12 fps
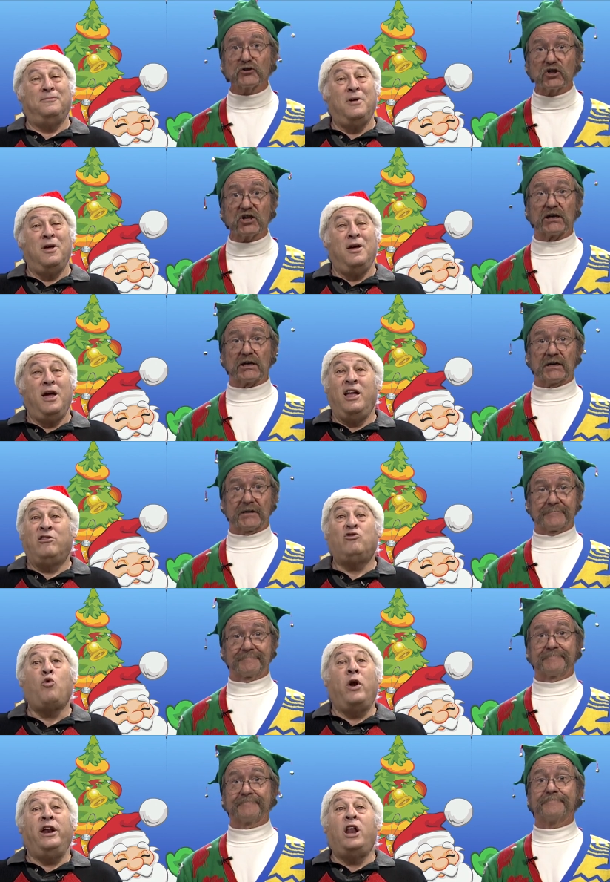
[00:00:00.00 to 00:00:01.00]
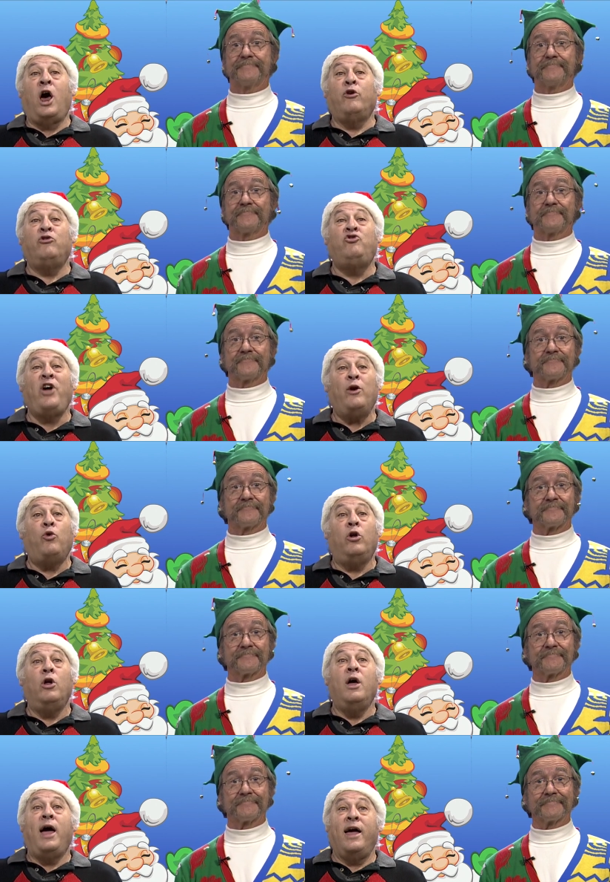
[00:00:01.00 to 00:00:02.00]
Speaker 1: It's $20
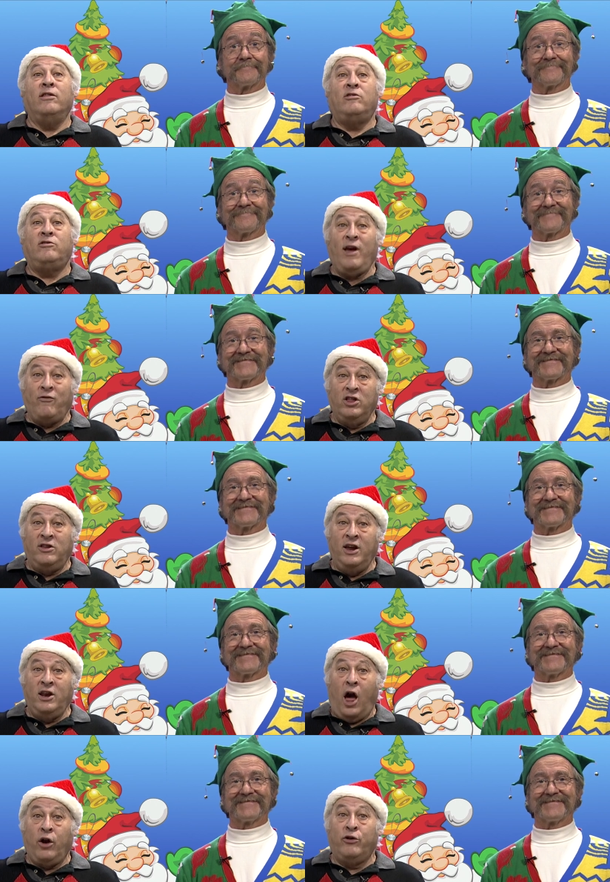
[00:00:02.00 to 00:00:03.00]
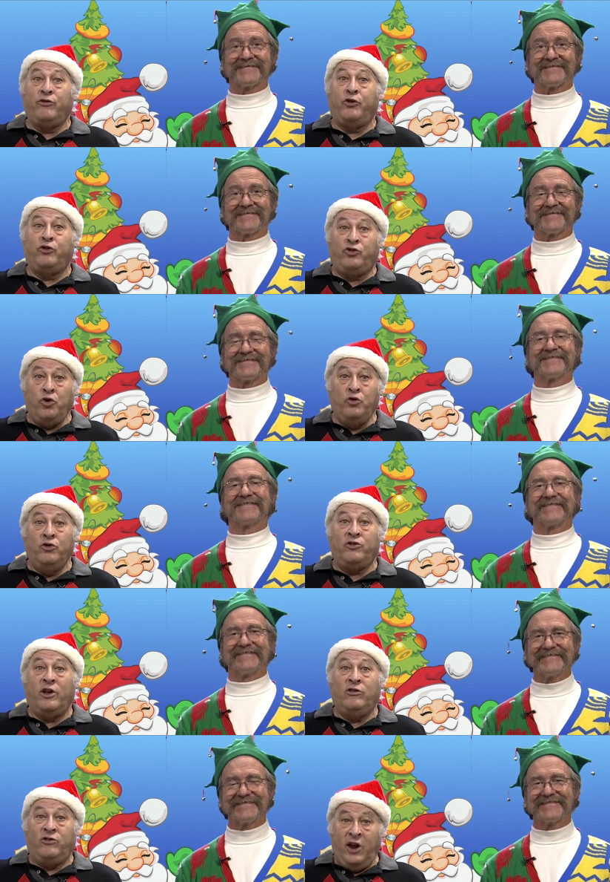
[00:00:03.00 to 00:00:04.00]
general and $17 for students
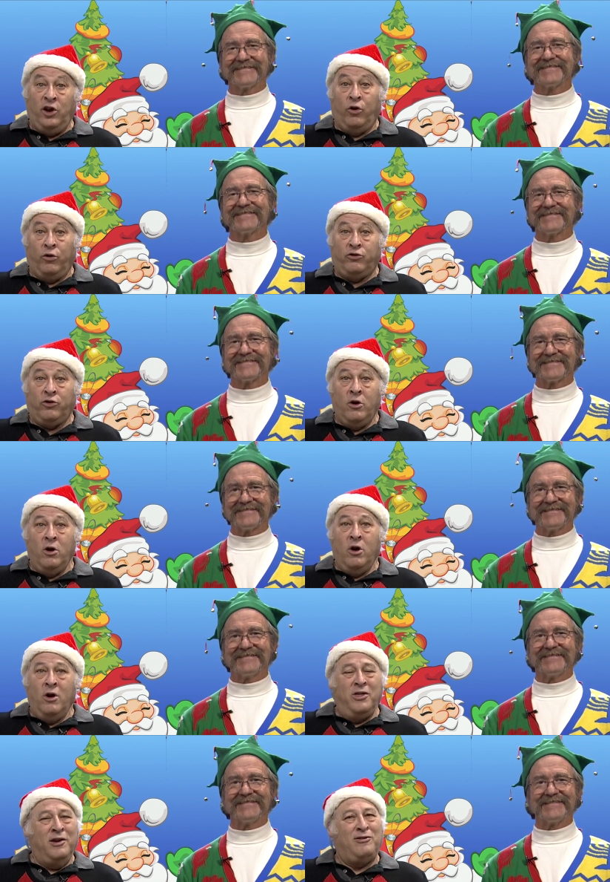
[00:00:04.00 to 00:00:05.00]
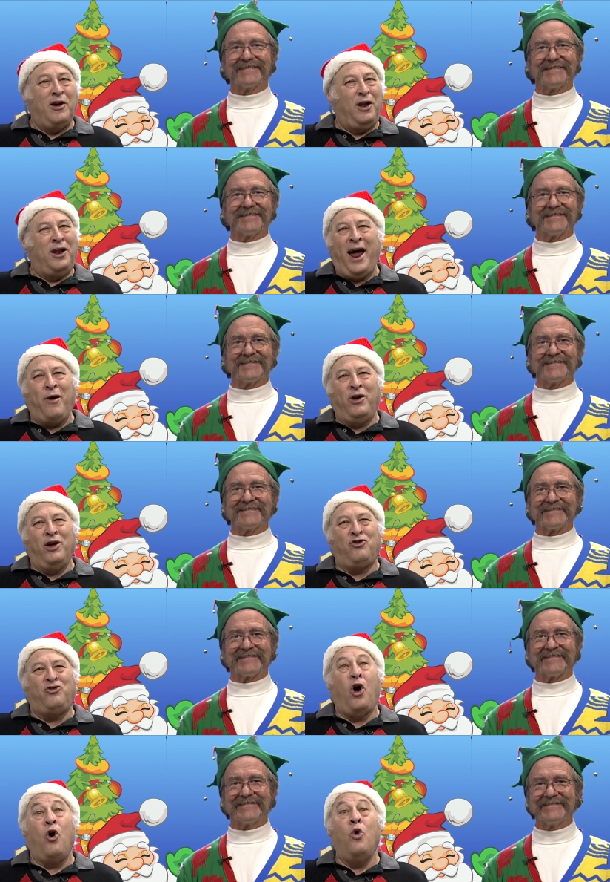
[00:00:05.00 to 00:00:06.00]
and seniors. This hilarious
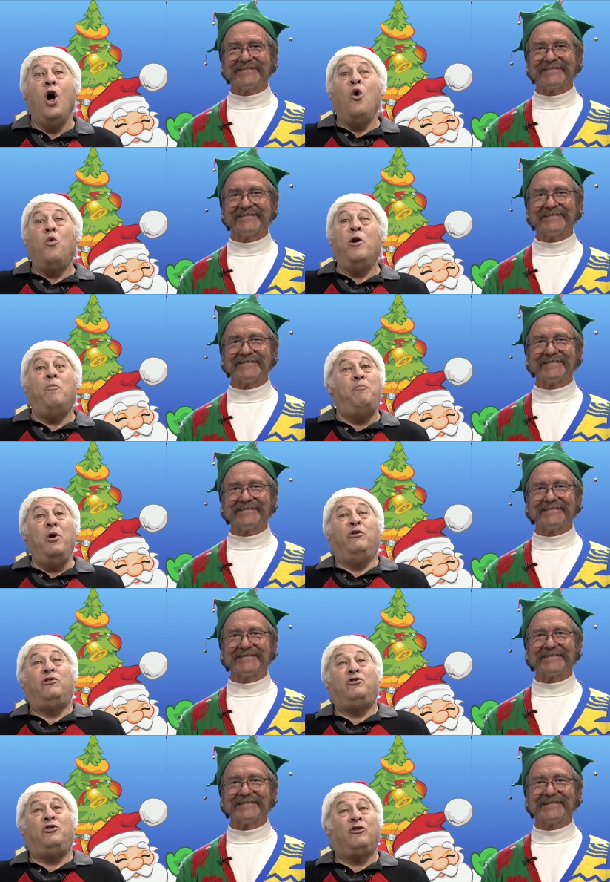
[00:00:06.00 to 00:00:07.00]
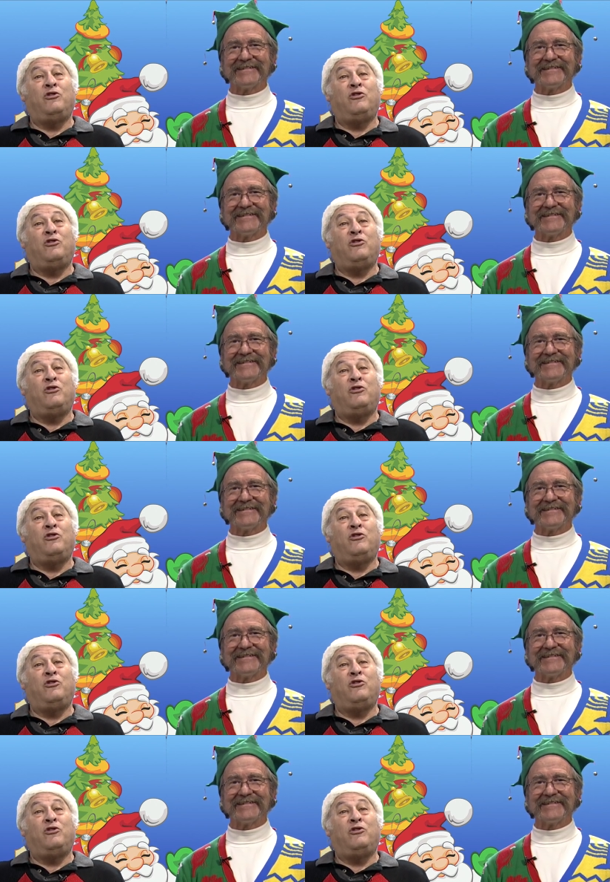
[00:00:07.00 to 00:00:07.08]
show will boost your